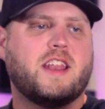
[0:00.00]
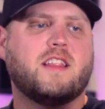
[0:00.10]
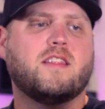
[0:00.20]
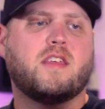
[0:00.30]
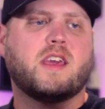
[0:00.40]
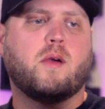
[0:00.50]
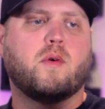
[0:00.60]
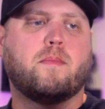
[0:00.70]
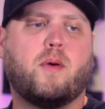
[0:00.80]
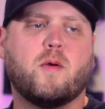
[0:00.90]
I didn't think it
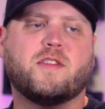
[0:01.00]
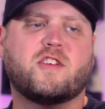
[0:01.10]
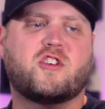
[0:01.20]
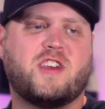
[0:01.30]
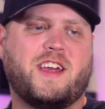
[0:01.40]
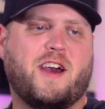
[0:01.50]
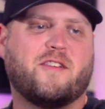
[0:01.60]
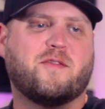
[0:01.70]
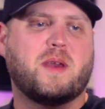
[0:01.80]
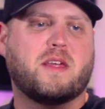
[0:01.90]
would bore the shit
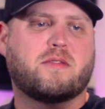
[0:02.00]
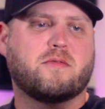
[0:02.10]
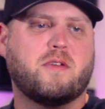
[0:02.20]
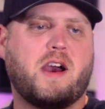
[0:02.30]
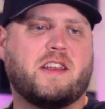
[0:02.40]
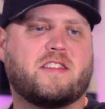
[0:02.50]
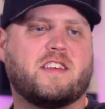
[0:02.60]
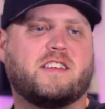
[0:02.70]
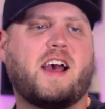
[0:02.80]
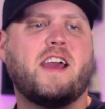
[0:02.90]
out of me throughout its
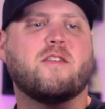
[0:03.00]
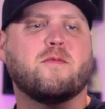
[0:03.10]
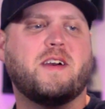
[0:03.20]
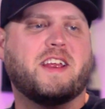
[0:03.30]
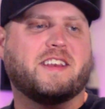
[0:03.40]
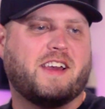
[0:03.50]
entire running